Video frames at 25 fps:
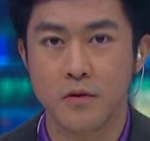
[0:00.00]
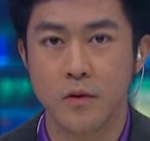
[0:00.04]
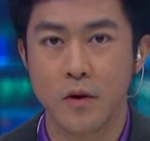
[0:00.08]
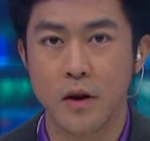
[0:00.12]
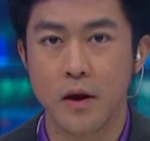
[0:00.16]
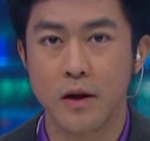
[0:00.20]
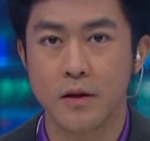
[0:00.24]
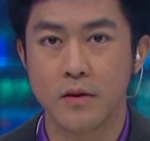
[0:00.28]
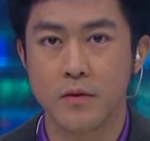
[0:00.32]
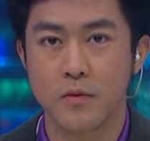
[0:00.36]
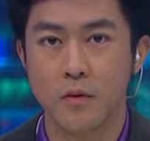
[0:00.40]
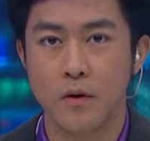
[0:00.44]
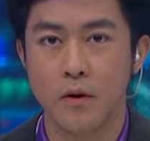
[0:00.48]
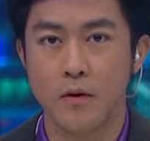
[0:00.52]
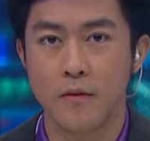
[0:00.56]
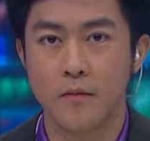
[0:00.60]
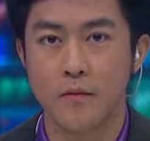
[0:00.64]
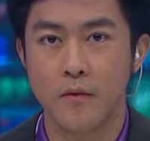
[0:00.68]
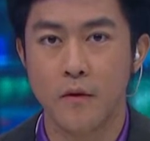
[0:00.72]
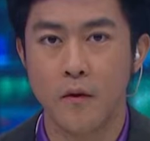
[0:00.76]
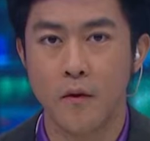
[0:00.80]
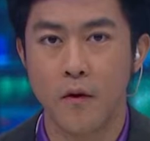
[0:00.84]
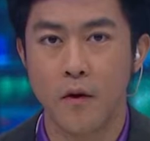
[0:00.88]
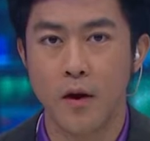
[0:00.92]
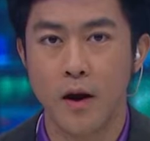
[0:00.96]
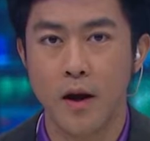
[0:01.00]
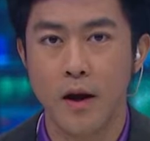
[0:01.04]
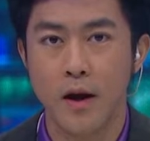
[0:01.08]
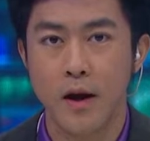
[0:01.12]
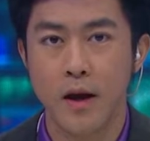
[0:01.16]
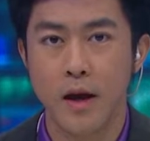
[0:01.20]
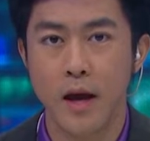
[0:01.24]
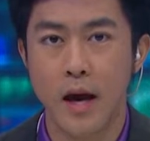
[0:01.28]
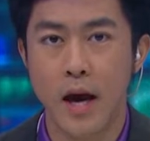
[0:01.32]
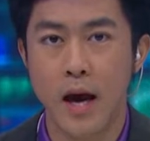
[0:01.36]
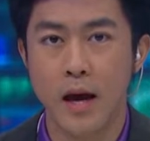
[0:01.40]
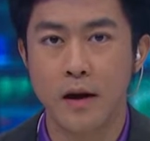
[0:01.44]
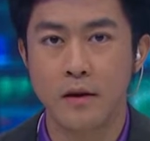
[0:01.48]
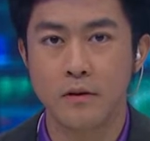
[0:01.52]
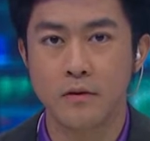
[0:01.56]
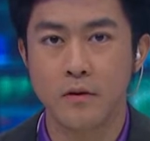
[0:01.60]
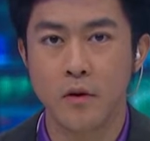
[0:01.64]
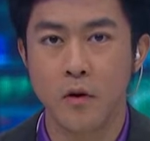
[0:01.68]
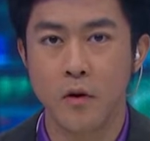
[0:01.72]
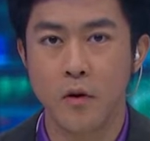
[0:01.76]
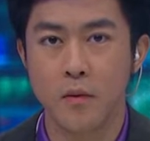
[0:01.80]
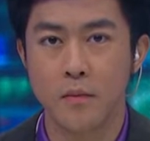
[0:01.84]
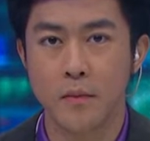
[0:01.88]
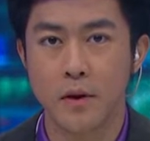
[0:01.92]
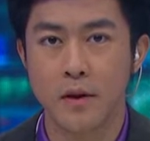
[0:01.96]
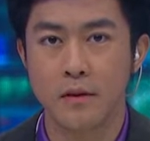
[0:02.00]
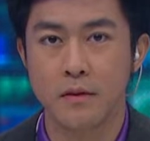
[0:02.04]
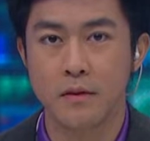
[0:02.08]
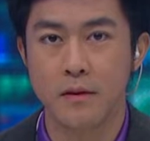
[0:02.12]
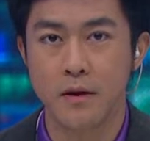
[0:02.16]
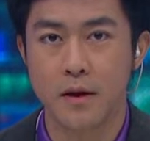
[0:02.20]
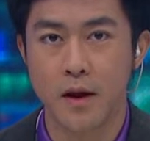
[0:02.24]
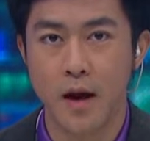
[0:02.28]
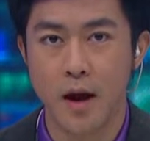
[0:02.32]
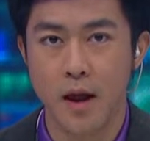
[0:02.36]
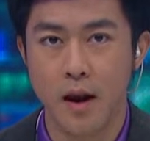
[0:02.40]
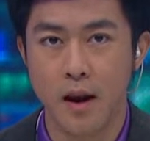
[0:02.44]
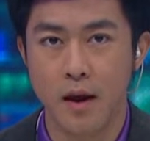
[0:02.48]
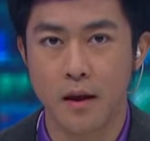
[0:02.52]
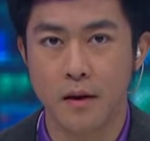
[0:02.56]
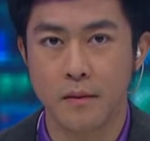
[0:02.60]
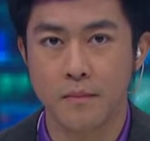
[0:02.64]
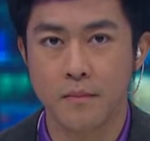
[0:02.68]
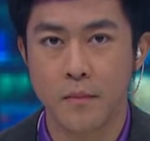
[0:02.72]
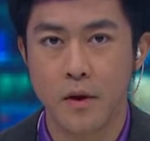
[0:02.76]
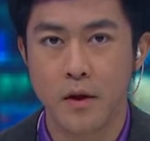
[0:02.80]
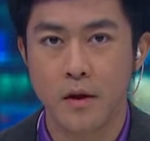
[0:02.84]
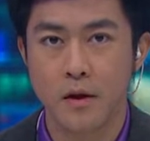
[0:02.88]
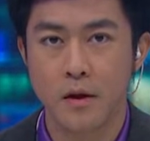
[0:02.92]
July 24, at his home in Tegalan.